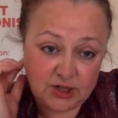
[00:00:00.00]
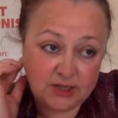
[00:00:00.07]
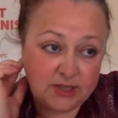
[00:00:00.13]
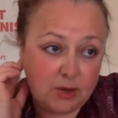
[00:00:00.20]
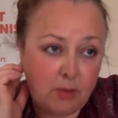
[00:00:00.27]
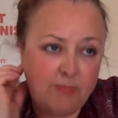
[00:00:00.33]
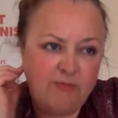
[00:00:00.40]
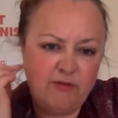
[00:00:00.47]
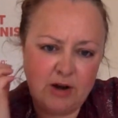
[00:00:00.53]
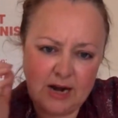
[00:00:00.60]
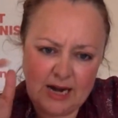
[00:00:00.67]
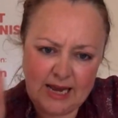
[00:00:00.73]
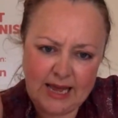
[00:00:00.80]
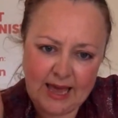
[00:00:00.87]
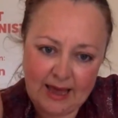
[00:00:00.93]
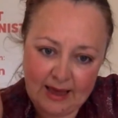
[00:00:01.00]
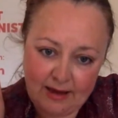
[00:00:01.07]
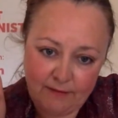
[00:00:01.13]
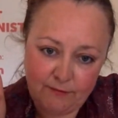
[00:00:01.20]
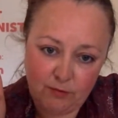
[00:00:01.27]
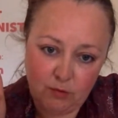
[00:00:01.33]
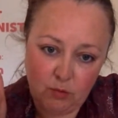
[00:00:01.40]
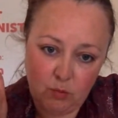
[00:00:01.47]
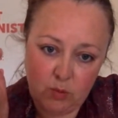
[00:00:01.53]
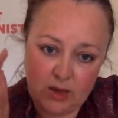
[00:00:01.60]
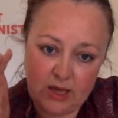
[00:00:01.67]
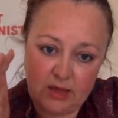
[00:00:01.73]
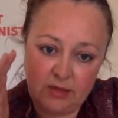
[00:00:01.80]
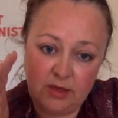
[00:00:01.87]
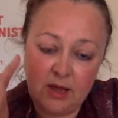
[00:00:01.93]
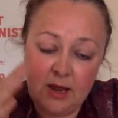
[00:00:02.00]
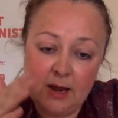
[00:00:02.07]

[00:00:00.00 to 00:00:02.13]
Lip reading: So I'm really careful with